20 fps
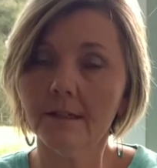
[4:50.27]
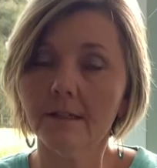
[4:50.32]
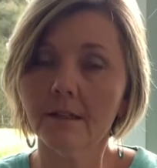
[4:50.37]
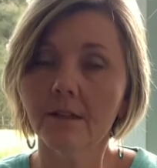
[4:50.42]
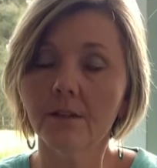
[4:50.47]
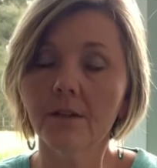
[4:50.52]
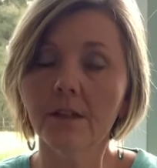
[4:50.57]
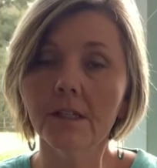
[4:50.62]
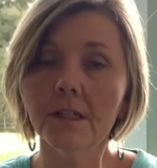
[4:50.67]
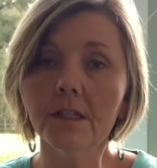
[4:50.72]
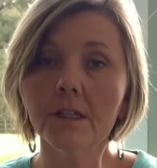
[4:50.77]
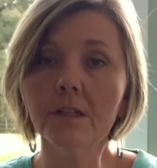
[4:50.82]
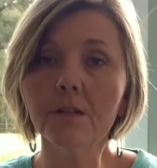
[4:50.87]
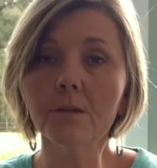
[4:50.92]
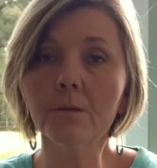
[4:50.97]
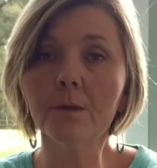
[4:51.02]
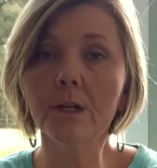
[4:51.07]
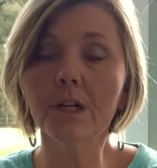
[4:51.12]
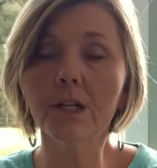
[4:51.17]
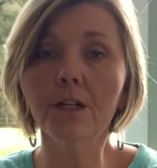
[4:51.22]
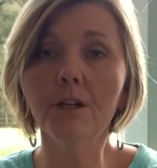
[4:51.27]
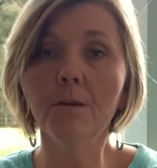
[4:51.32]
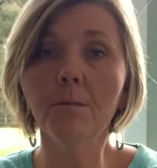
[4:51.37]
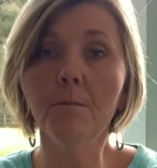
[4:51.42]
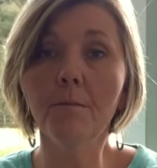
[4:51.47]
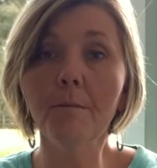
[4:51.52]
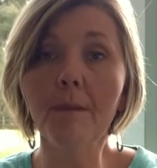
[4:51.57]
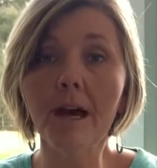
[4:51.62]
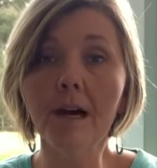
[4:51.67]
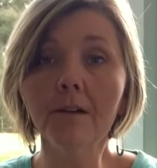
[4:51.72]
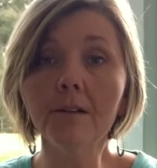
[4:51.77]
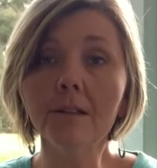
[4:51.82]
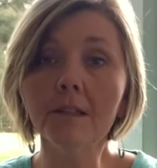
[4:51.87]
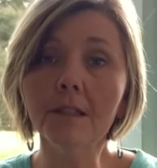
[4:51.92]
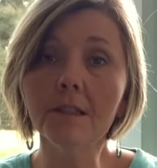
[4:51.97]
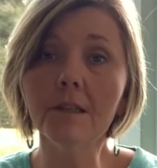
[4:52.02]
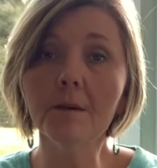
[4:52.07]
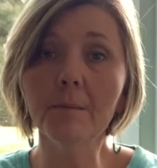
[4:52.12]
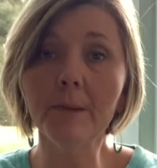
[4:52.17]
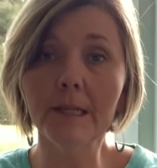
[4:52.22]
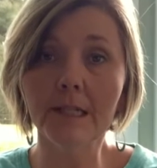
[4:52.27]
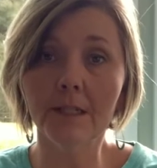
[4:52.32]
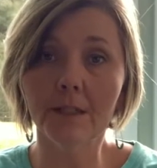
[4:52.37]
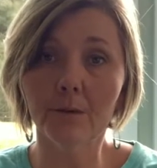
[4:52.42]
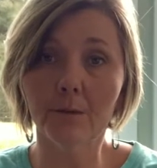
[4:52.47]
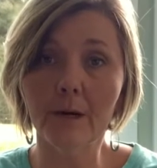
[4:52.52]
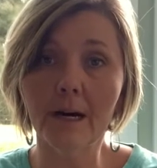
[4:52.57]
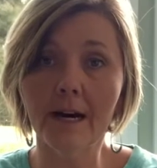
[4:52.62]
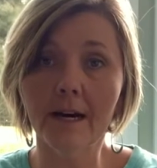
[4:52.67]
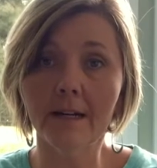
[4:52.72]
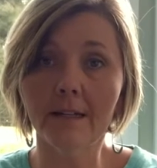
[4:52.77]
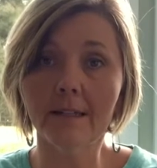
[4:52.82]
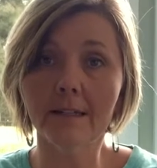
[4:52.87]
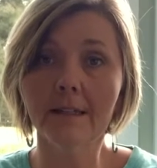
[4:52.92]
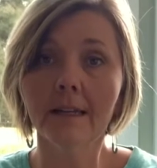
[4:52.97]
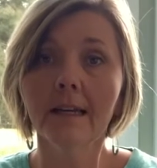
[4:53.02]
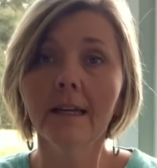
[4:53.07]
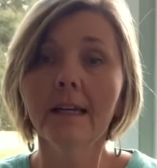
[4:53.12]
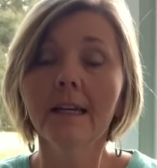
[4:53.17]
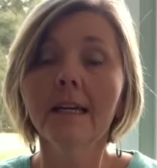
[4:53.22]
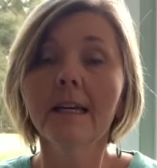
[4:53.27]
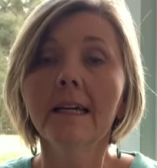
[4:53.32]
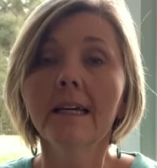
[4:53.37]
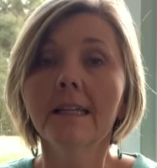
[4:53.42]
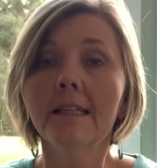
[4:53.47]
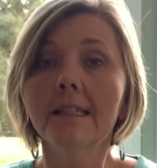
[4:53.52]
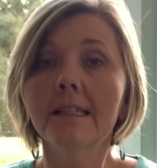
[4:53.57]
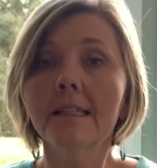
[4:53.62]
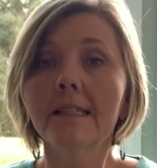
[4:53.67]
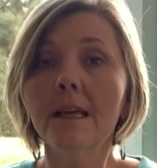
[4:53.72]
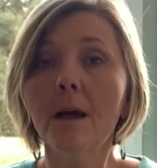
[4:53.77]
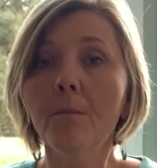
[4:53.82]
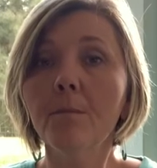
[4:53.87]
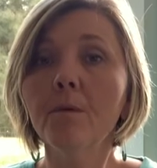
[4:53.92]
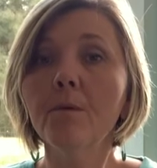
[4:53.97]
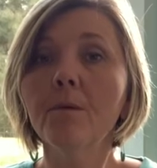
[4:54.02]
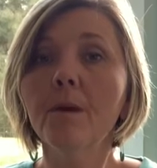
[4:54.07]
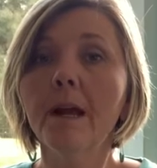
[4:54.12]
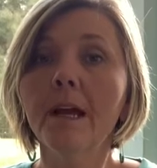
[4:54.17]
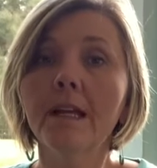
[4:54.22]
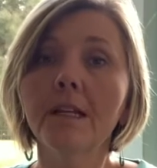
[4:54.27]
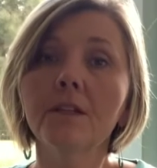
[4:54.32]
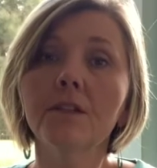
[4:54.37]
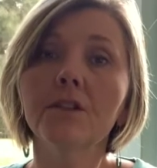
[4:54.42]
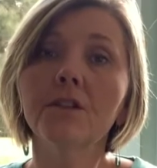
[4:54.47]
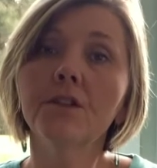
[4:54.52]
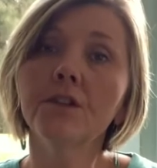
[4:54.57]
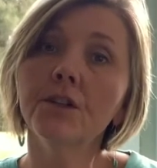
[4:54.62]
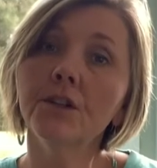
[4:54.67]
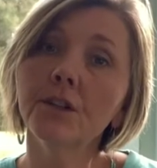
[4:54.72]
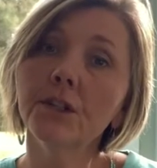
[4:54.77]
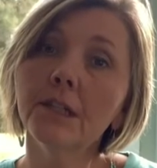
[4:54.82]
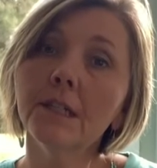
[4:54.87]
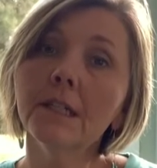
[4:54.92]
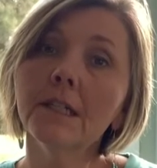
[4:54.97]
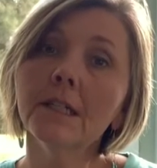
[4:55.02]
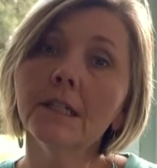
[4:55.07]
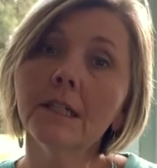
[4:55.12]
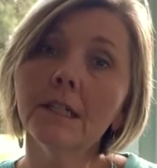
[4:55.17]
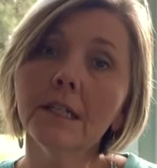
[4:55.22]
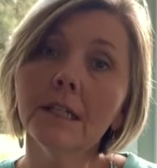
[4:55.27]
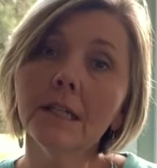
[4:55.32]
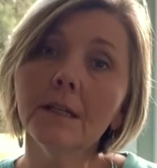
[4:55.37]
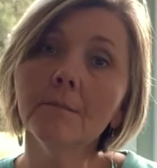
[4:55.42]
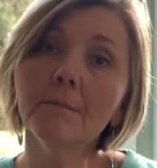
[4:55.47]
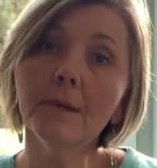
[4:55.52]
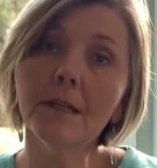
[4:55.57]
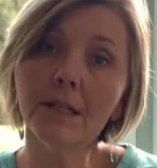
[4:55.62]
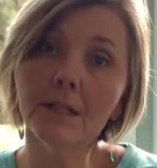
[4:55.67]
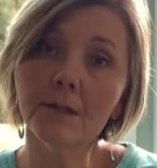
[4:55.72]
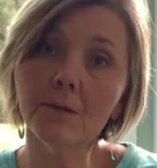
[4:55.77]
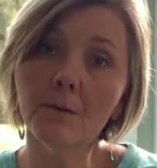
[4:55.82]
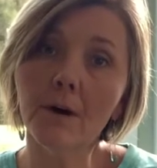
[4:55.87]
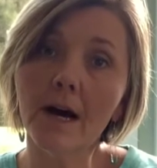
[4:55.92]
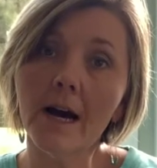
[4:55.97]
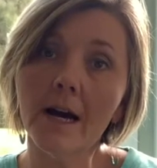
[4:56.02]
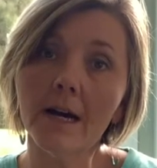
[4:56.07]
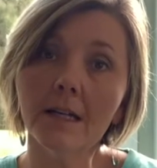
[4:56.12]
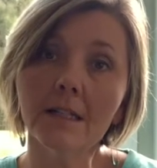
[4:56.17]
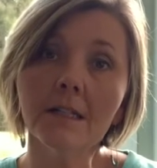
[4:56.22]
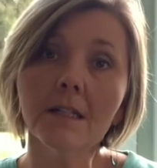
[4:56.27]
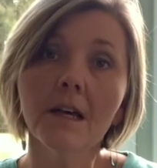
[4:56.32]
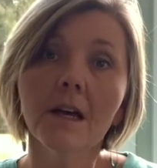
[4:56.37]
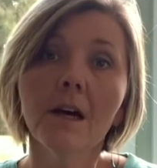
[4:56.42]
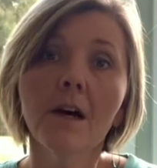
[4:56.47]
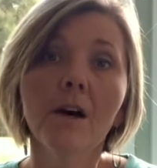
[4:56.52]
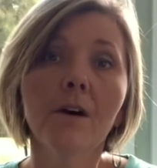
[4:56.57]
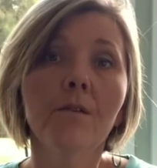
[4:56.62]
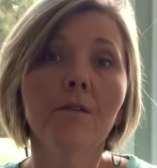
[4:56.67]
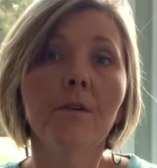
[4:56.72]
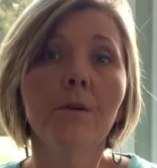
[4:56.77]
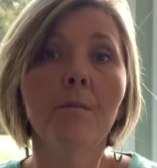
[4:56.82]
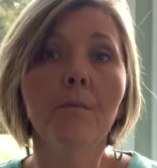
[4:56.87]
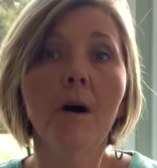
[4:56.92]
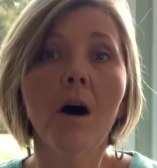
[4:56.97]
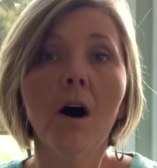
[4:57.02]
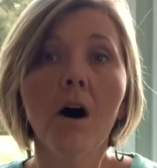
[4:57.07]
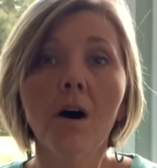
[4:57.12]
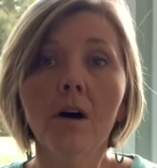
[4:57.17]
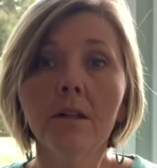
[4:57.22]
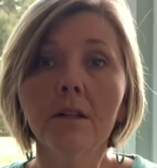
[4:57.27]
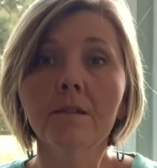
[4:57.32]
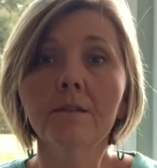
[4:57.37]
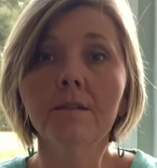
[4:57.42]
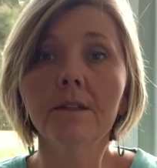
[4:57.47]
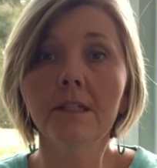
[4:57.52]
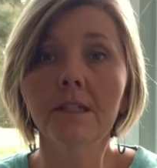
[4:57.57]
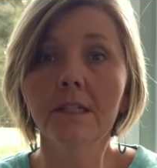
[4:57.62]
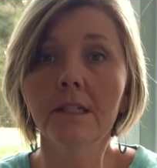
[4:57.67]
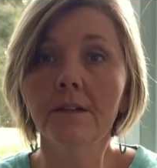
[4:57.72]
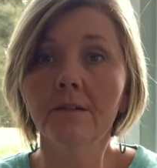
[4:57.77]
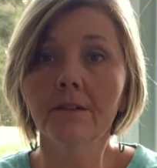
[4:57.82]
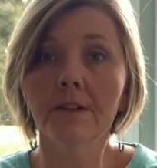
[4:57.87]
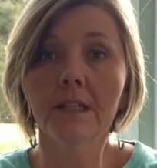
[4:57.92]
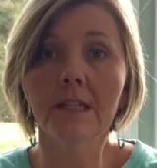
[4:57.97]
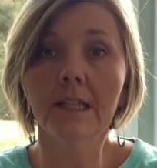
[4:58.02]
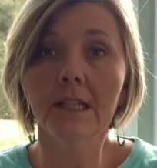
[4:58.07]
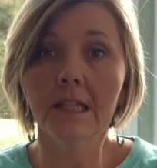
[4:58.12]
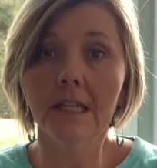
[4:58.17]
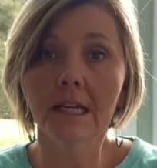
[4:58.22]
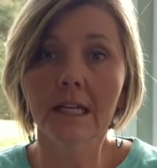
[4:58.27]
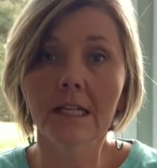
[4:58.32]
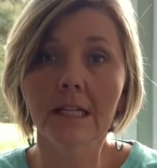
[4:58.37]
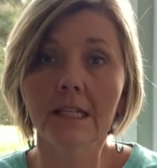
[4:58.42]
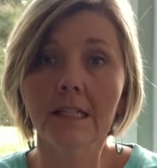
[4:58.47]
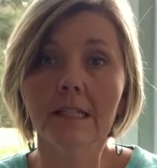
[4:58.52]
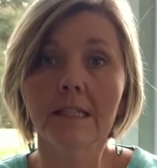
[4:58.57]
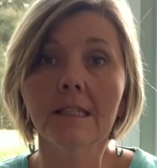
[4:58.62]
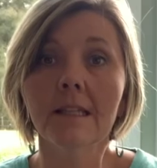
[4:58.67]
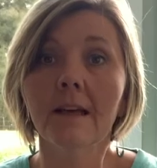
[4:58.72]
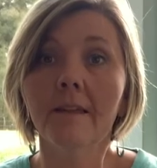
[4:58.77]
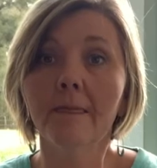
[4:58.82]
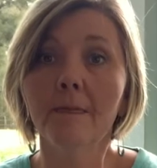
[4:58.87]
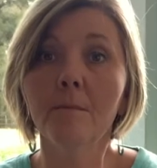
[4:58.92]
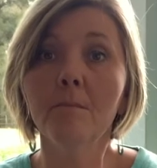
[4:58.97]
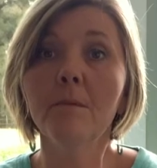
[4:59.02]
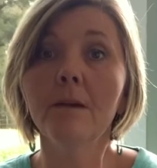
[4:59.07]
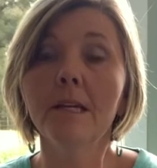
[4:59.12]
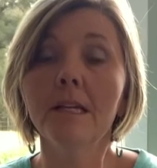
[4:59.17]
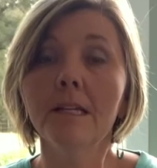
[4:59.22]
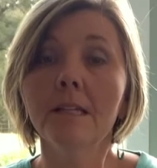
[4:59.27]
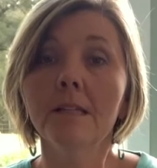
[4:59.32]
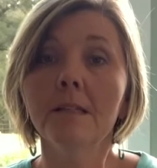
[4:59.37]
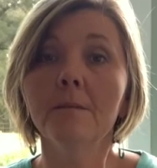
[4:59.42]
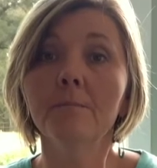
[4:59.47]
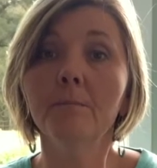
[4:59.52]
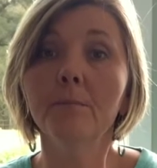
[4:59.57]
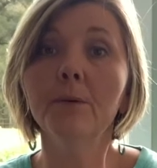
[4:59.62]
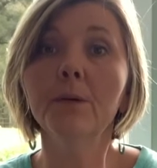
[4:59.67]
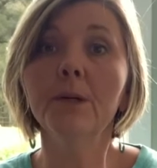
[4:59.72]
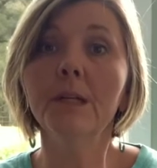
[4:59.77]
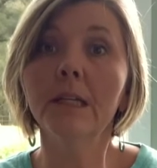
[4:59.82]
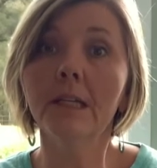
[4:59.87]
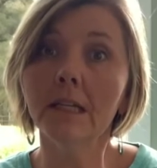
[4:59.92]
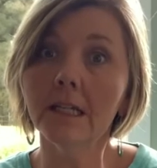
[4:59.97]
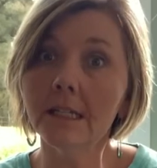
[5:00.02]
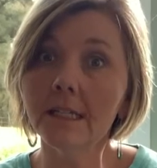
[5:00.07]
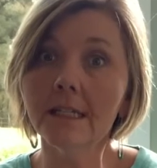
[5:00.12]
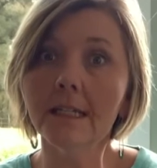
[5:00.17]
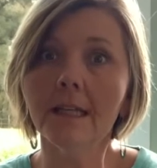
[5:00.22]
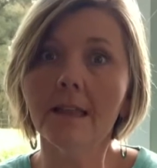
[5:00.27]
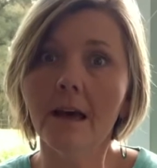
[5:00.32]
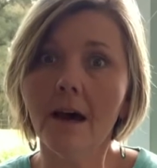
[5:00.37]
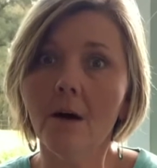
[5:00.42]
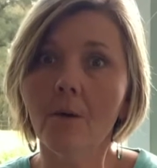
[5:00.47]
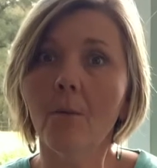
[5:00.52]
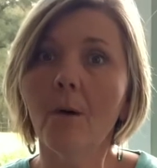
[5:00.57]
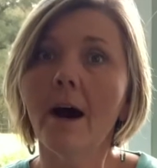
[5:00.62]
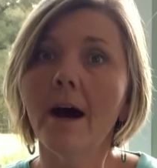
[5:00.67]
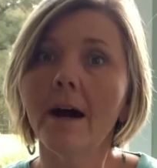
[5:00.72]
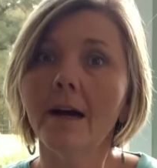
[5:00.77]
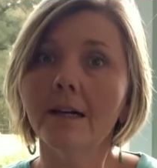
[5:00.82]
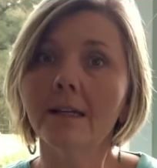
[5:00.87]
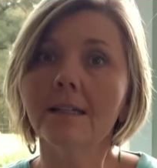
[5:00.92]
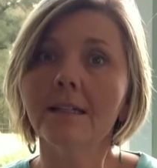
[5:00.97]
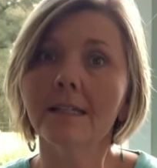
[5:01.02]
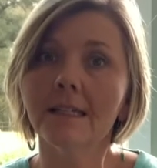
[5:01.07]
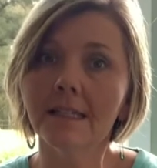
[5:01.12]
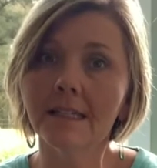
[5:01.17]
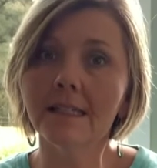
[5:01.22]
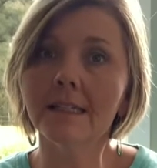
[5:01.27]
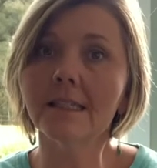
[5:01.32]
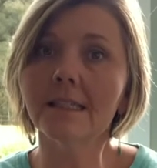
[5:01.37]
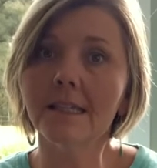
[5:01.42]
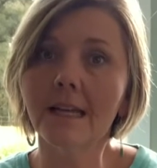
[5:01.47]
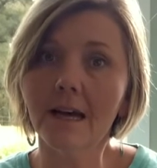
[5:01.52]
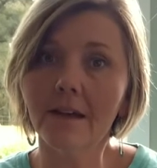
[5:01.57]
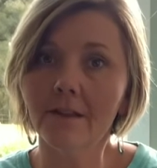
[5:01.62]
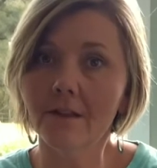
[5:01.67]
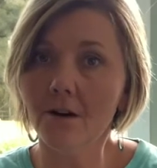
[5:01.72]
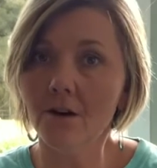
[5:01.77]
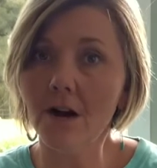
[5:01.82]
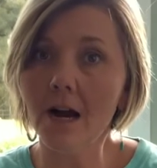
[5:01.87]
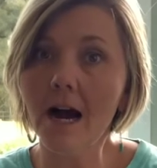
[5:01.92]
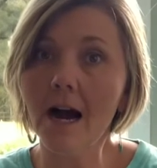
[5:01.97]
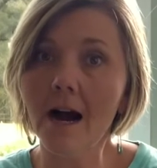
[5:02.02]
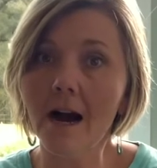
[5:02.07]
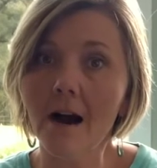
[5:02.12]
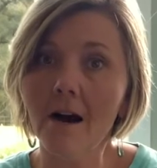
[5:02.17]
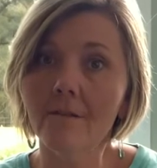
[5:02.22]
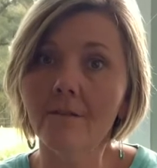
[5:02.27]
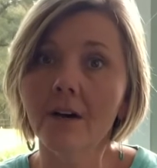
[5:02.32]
So this is where you melt the beeswax and separate the good clean beeswax from all of the different things that the bees put into that wax inside their hive,